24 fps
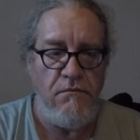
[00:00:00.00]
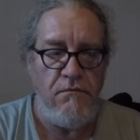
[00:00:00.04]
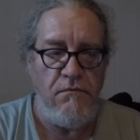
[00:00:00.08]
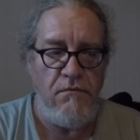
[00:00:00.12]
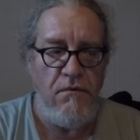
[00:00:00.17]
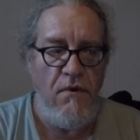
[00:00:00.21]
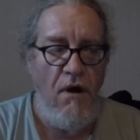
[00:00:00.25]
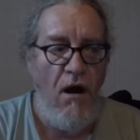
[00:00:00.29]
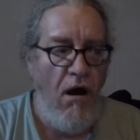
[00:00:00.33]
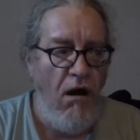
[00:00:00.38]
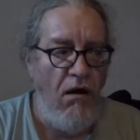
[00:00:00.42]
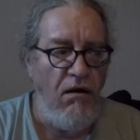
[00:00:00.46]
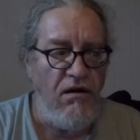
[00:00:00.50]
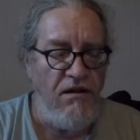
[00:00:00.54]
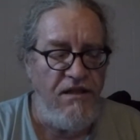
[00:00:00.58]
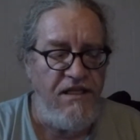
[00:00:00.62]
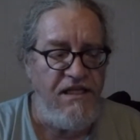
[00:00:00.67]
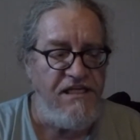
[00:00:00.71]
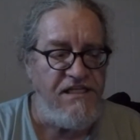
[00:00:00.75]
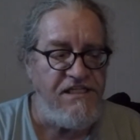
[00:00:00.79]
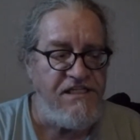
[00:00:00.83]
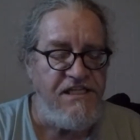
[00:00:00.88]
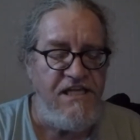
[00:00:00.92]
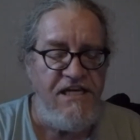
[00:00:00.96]
All of
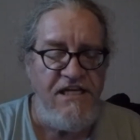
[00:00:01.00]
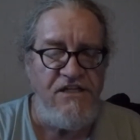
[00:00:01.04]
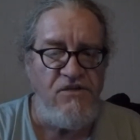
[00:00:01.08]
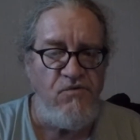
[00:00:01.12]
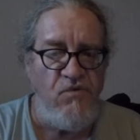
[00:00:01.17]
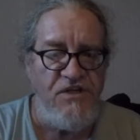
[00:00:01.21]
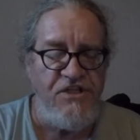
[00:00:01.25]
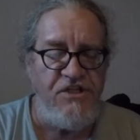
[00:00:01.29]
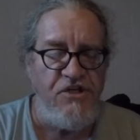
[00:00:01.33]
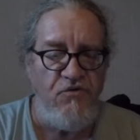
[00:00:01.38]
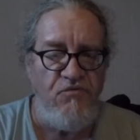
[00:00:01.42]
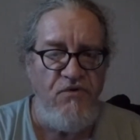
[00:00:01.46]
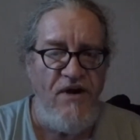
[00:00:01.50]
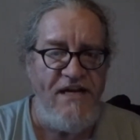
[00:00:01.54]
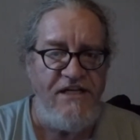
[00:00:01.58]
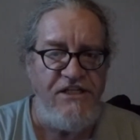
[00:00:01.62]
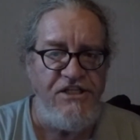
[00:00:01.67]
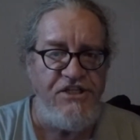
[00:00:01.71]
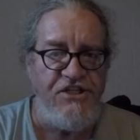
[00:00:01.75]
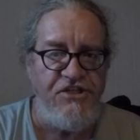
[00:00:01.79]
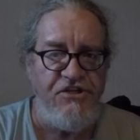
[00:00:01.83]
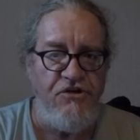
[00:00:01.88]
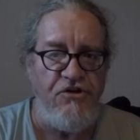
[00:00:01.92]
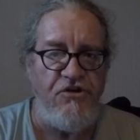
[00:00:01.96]
these things which are
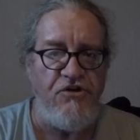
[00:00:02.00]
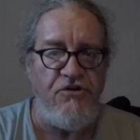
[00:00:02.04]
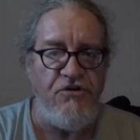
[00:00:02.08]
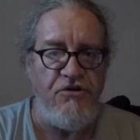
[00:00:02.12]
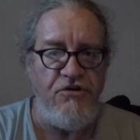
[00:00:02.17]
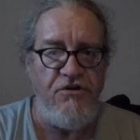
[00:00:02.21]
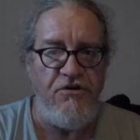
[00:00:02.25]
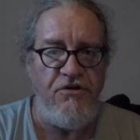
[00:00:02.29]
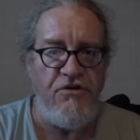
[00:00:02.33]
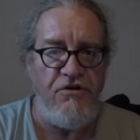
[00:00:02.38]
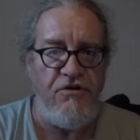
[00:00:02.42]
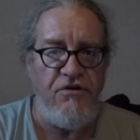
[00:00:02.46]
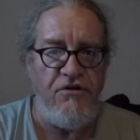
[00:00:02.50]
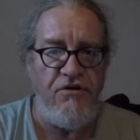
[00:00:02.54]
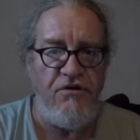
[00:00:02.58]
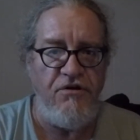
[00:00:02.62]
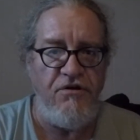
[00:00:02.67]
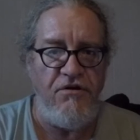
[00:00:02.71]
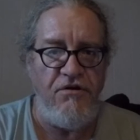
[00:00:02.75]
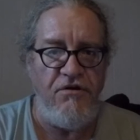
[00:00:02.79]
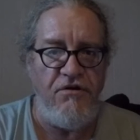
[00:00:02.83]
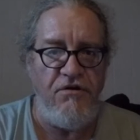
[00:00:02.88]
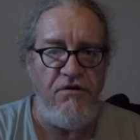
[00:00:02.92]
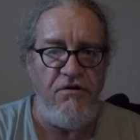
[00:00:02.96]
registered
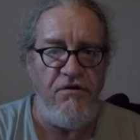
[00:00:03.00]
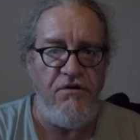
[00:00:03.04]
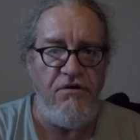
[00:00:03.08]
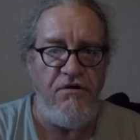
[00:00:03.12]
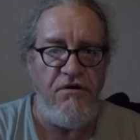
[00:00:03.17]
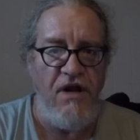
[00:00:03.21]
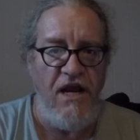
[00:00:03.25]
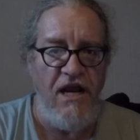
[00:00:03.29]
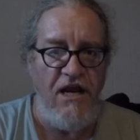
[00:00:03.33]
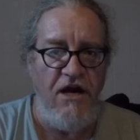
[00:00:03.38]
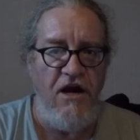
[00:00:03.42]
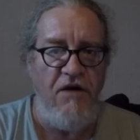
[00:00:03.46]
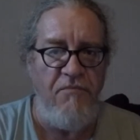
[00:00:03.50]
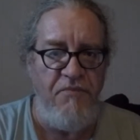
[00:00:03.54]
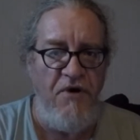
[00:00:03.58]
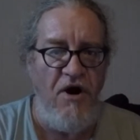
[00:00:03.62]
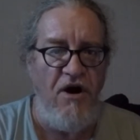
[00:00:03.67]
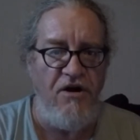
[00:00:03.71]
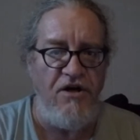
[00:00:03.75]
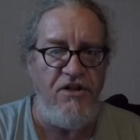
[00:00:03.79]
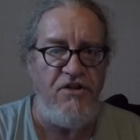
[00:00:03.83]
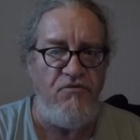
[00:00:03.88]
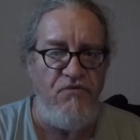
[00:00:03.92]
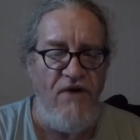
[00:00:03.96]
and are
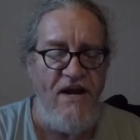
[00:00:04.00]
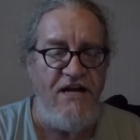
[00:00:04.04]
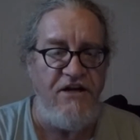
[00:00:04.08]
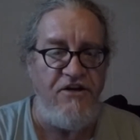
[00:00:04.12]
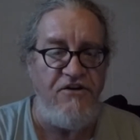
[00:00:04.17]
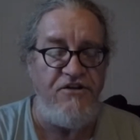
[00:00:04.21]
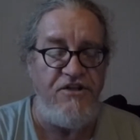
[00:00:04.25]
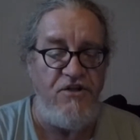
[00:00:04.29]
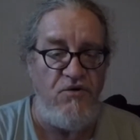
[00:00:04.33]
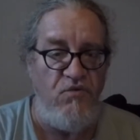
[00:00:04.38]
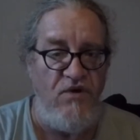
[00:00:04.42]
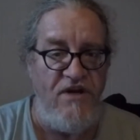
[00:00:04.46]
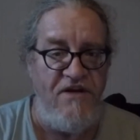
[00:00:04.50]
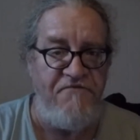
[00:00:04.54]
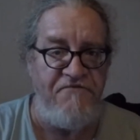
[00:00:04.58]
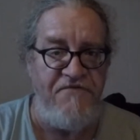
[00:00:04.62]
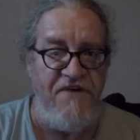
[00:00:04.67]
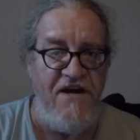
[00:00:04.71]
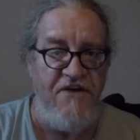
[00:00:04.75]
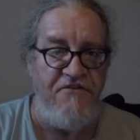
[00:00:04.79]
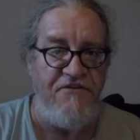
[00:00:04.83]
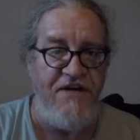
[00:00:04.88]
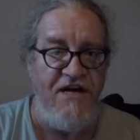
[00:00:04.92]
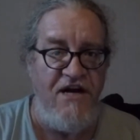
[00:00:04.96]
part of the record that we
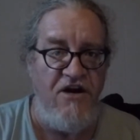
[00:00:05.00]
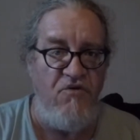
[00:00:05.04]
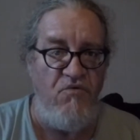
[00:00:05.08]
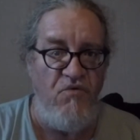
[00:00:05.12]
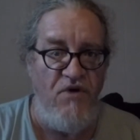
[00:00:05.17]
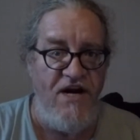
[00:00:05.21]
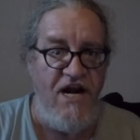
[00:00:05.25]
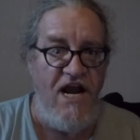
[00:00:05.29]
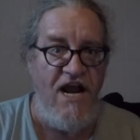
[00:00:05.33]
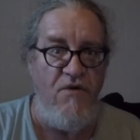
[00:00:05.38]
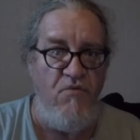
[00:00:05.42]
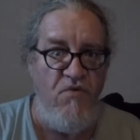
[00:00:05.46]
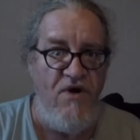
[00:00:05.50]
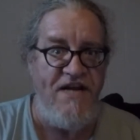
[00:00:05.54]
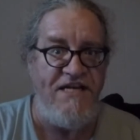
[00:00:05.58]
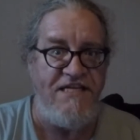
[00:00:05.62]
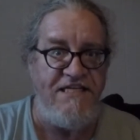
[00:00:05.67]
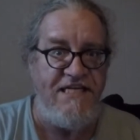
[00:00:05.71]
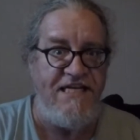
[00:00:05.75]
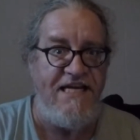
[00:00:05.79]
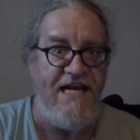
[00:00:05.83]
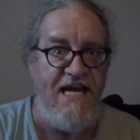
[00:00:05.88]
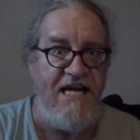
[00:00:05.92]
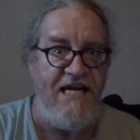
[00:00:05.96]
found out when I went
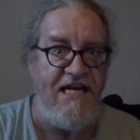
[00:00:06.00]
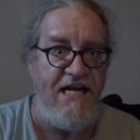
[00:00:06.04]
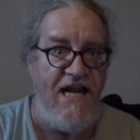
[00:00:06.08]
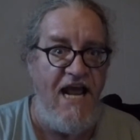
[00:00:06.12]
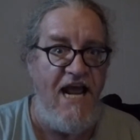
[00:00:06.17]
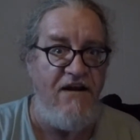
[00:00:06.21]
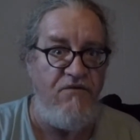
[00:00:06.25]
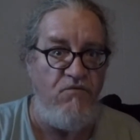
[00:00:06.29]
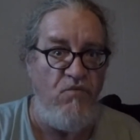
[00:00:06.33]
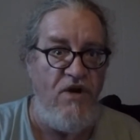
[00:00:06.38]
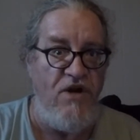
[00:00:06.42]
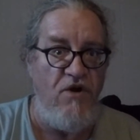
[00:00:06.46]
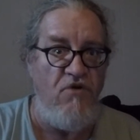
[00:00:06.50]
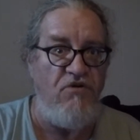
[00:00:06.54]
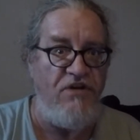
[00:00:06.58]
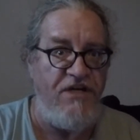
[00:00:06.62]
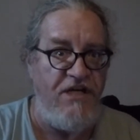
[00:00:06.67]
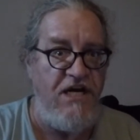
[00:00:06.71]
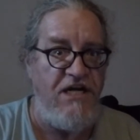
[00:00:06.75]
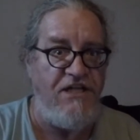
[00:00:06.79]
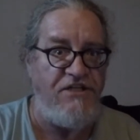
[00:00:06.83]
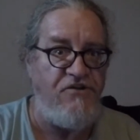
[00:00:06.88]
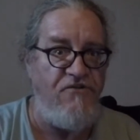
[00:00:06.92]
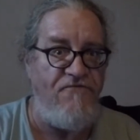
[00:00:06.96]
to get it. And we only
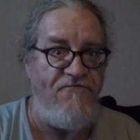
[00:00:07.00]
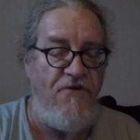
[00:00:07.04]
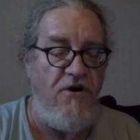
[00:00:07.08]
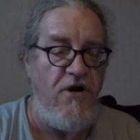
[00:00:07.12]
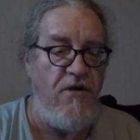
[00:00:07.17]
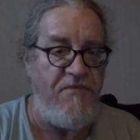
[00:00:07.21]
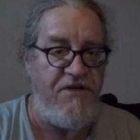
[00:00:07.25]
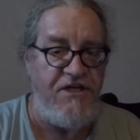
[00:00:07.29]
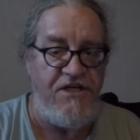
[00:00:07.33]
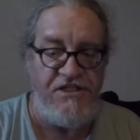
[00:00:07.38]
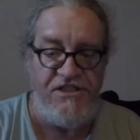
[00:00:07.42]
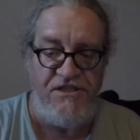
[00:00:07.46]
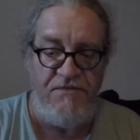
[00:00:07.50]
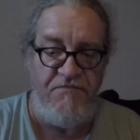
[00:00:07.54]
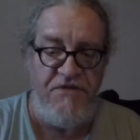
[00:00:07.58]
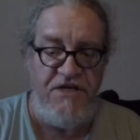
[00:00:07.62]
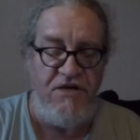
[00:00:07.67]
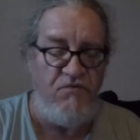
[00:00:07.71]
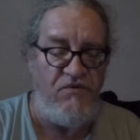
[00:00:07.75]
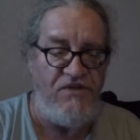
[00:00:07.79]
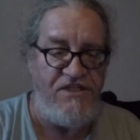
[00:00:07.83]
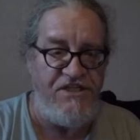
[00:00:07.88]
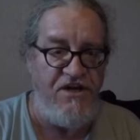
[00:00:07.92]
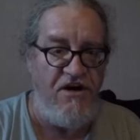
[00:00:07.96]
got so far because the minute
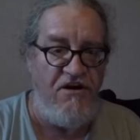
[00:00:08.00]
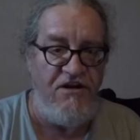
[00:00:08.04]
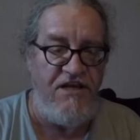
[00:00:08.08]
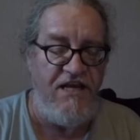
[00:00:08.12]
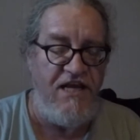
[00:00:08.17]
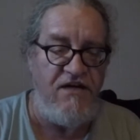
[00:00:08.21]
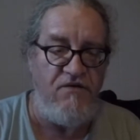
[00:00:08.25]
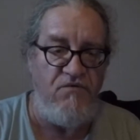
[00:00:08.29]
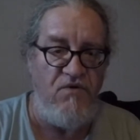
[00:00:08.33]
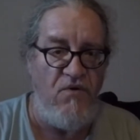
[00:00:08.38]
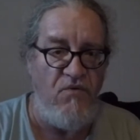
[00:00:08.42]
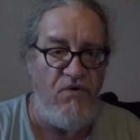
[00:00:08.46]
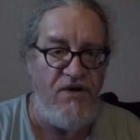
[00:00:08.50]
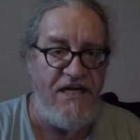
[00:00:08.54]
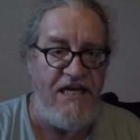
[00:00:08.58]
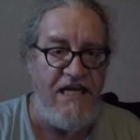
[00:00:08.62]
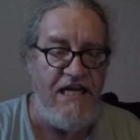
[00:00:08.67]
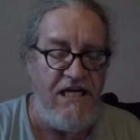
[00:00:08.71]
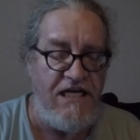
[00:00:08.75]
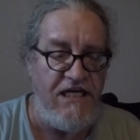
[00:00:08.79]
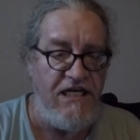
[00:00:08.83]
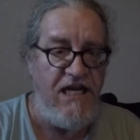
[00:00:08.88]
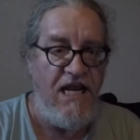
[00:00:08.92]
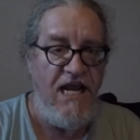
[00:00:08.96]
we started getting what we
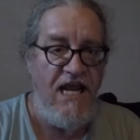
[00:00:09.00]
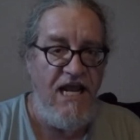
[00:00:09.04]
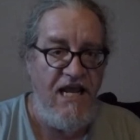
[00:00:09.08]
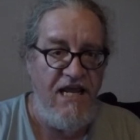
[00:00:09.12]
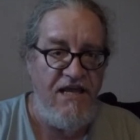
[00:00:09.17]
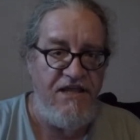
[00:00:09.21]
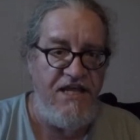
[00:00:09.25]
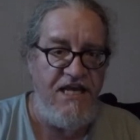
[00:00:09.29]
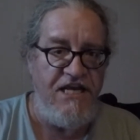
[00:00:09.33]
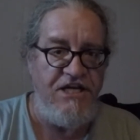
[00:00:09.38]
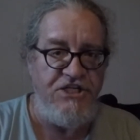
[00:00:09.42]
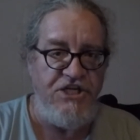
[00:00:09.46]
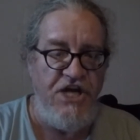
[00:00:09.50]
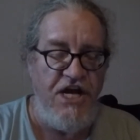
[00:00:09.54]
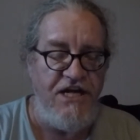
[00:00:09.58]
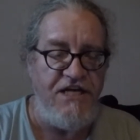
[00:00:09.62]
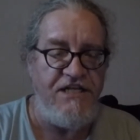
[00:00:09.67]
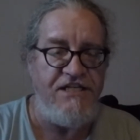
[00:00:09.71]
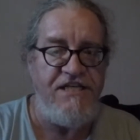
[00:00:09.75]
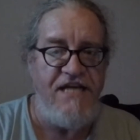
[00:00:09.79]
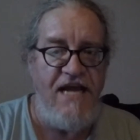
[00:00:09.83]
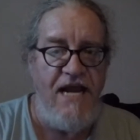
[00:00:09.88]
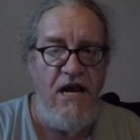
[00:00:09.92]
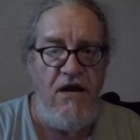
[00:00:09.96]
needed, they shut
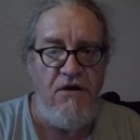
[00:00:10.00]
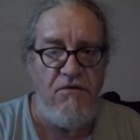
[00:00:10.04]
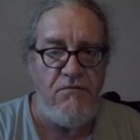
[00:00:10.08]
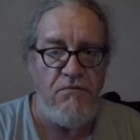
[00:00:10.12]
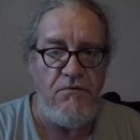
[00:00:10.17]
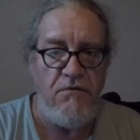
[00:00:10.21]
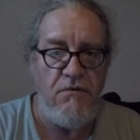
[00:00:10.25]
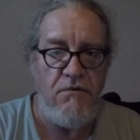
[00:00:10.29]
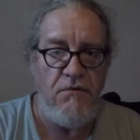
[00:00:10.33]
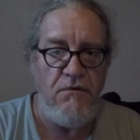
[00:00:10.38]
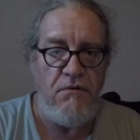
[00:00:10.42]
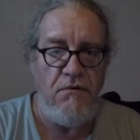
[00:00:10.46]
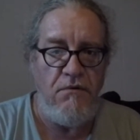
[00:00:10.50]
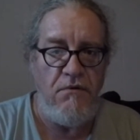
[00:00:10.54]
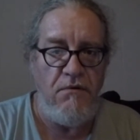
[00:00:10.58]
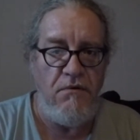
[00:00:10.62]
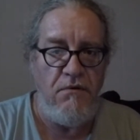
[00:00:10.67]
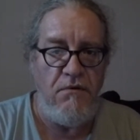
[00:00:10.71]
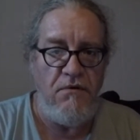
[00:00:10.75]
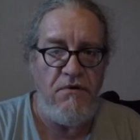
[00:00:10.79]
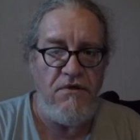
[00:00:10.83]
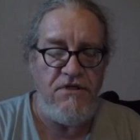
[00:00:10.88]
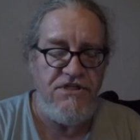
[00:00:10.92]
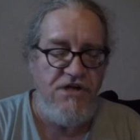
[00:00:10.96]
us down.
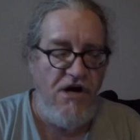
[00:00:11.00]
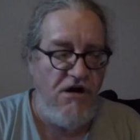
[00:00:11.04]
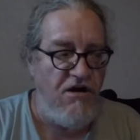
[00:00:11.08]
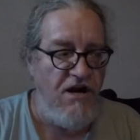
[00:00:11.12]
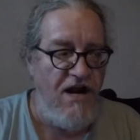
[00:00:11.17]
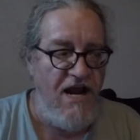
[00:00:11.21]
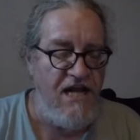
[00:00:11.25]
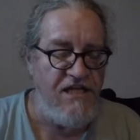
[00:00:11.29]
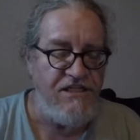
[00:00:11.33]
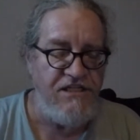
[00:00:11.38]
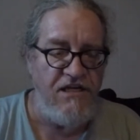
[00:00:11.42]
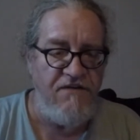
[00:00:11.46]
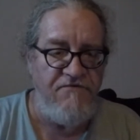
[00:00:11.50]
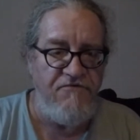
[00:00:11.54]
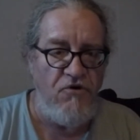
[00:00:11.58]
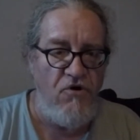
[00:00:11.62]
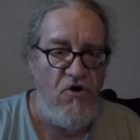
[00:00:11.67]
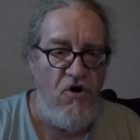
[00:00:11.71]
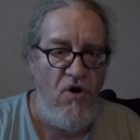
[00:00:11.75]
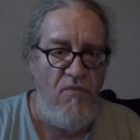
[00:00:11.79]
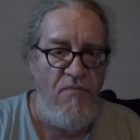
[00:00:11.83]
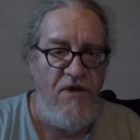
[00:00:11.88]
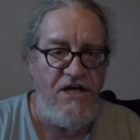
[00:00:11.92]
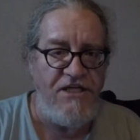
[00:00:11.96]
Started asking for a
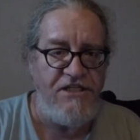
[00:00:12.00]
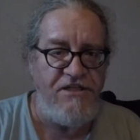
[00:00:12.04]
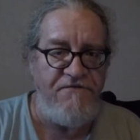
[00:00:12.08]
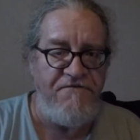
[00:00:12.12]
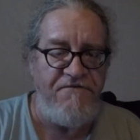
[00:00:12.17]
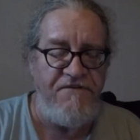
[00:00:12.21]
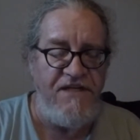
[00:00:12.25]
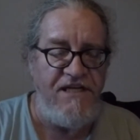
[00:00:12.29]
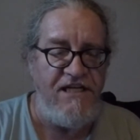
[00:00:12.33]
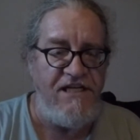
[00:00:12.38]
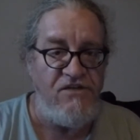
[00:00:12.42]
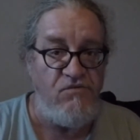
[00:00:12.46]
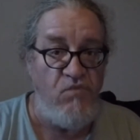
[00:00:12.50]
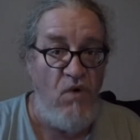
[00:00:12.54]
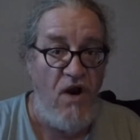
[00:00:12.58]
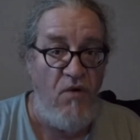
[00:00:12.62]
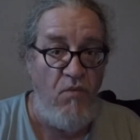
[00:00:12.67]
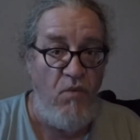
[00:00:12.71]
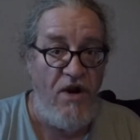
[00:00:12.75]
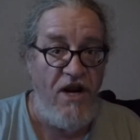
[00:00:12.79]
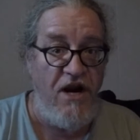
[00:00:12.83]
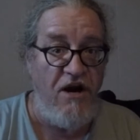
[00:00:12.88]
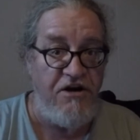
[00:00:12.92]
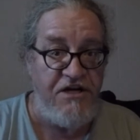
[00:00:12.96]
whole bunch of fees when
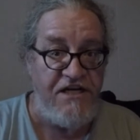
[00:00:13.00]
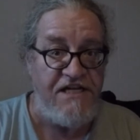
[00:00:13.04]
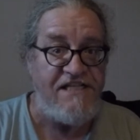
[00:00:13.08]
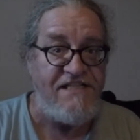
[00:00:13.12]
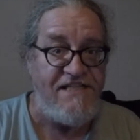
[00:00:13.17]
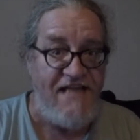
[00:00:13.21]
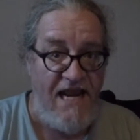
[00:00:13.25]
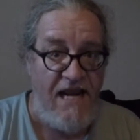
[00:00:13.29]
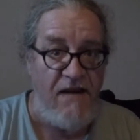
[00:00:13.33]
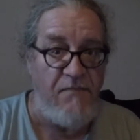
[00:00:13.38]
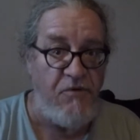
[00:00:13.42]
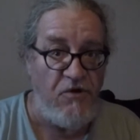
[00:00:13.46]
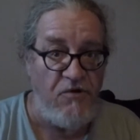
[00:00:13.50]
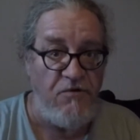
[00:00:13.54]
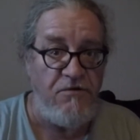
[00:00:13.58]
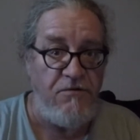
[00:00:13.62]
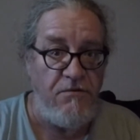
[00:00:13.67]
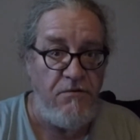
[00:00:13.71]
we are disabled.